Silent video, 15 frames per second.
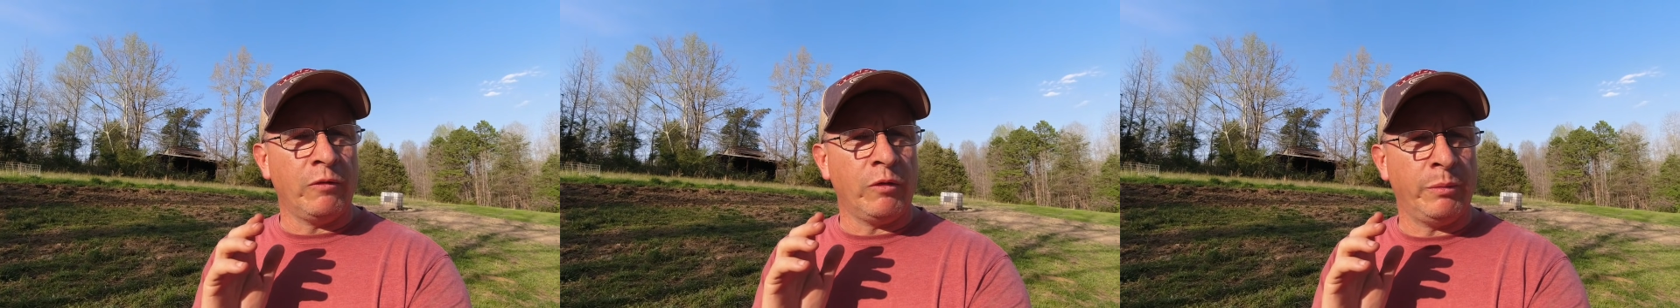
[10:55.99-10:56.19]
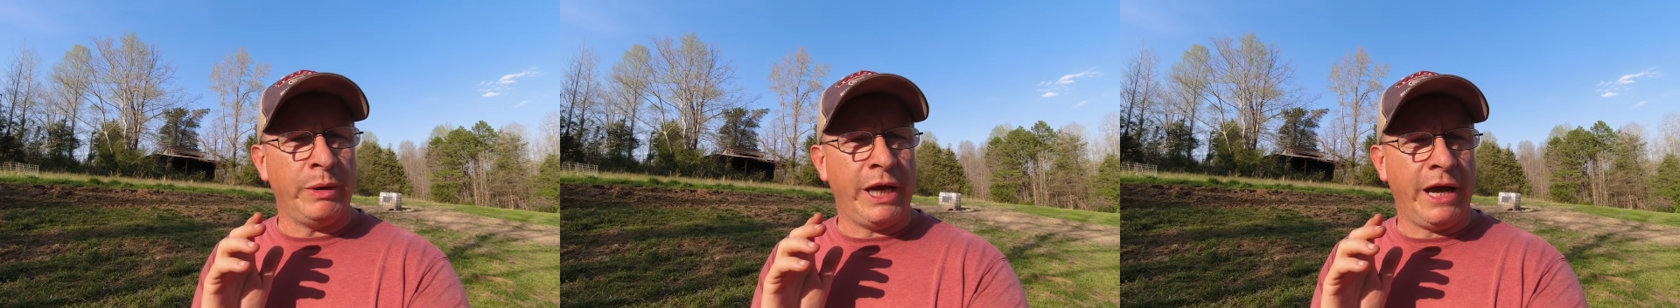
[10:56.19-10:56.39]

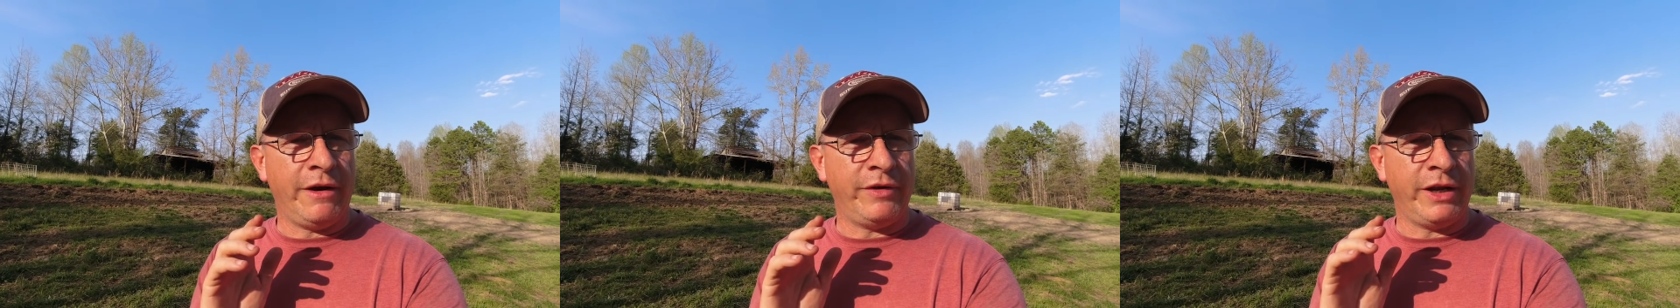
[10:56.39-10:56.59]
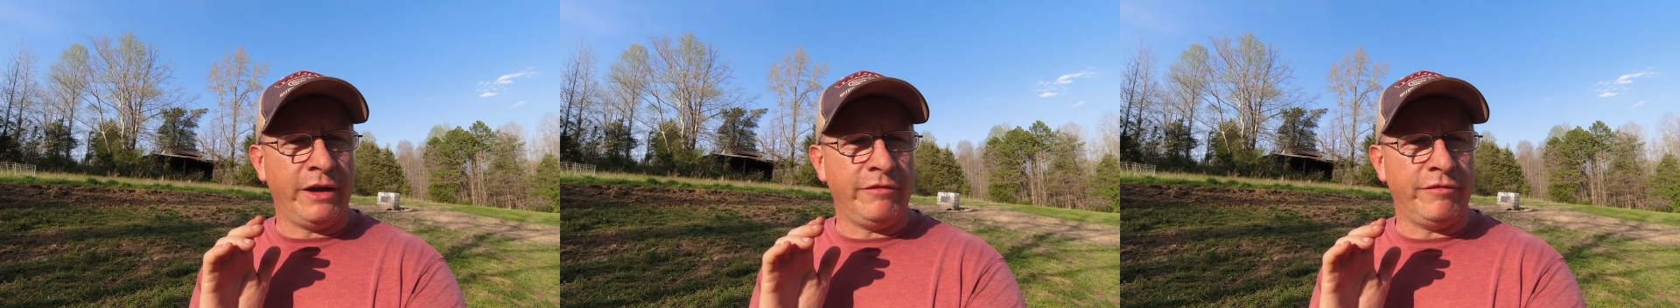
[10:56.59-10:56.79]
We'll be
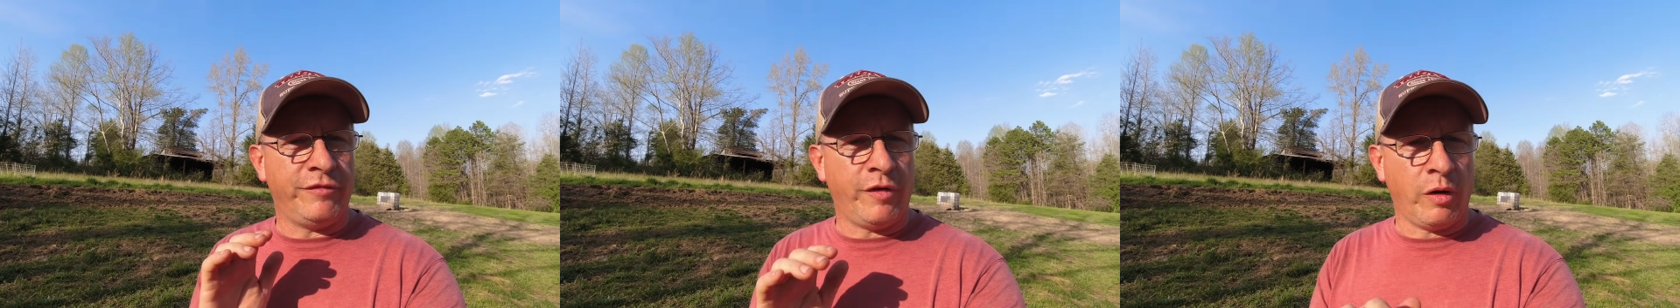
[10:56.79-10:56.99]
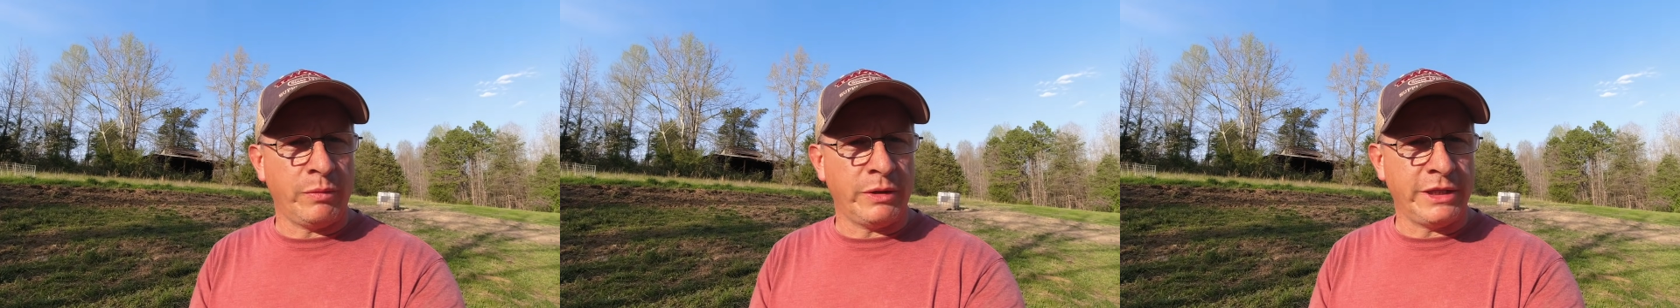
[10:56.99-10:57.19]
having a
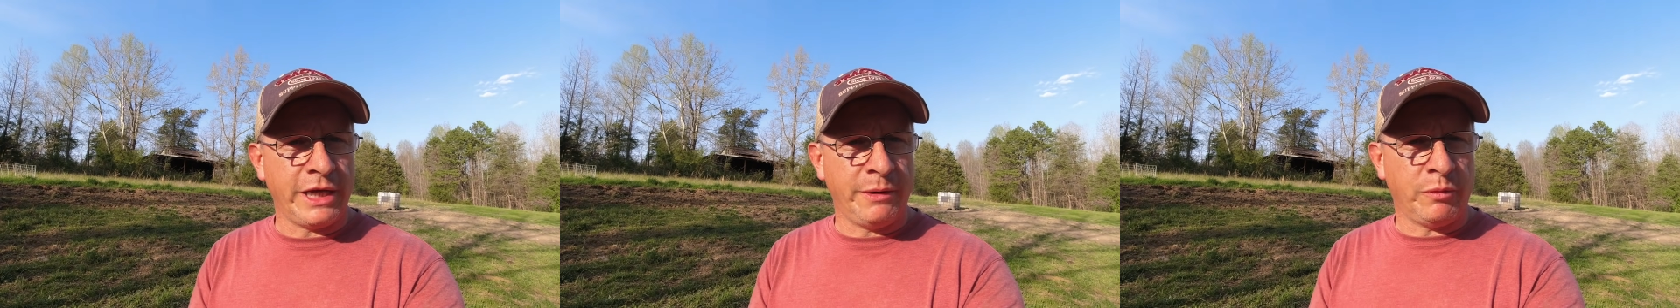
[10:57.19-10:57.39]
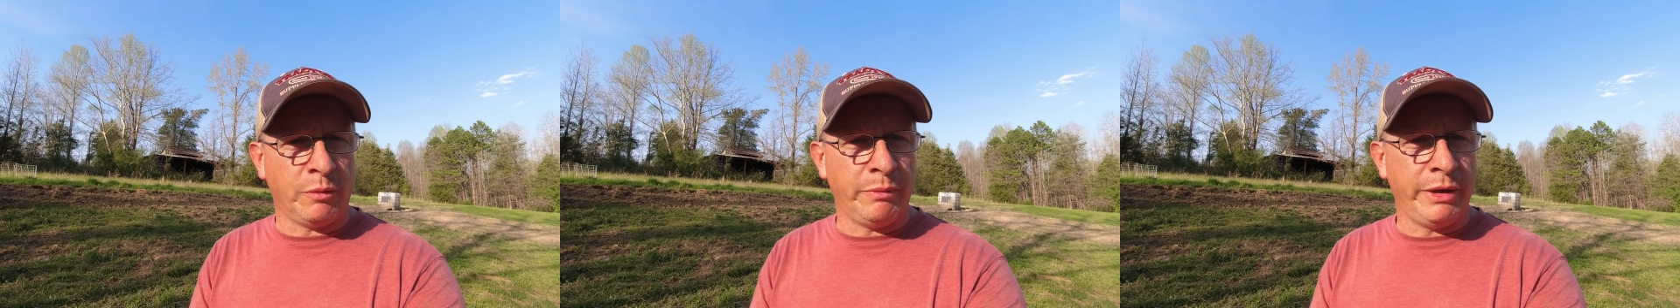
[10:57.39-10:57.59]

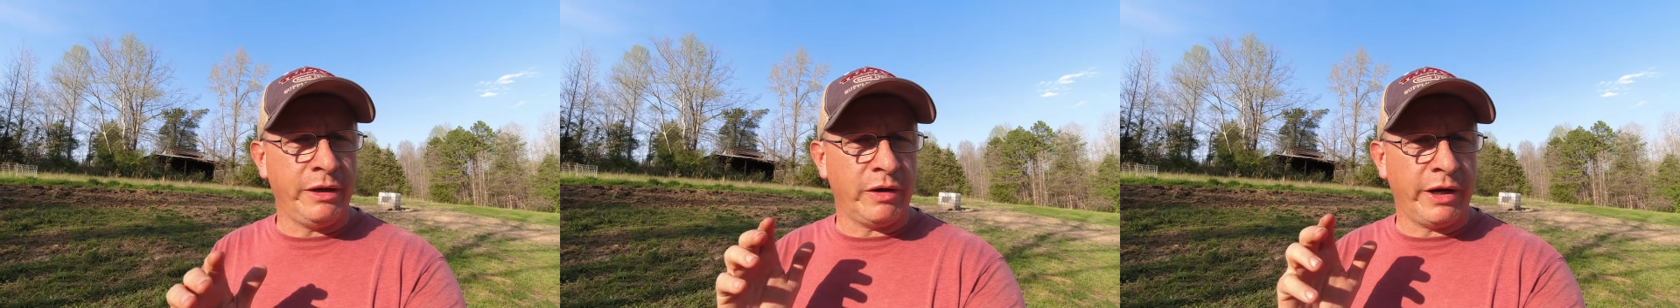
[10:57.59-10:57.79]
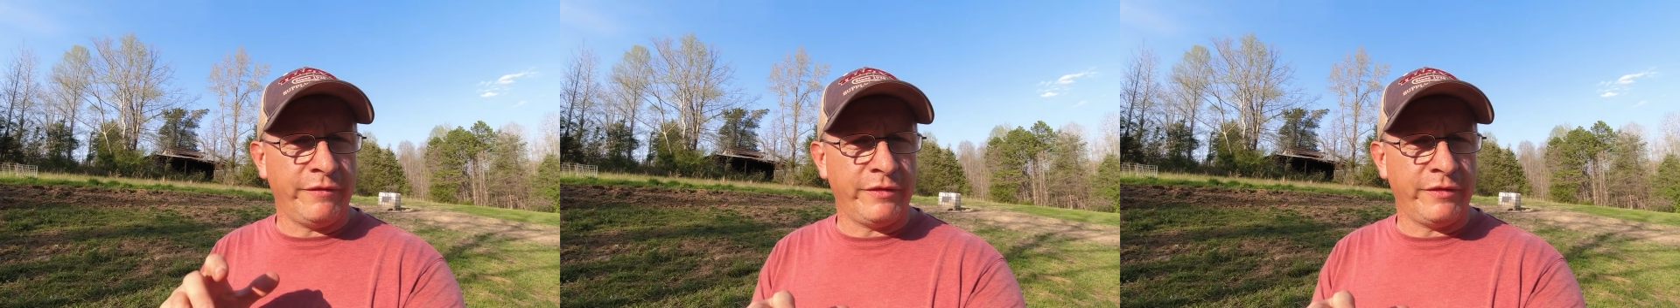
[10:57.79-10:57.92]
farm-to-table meal.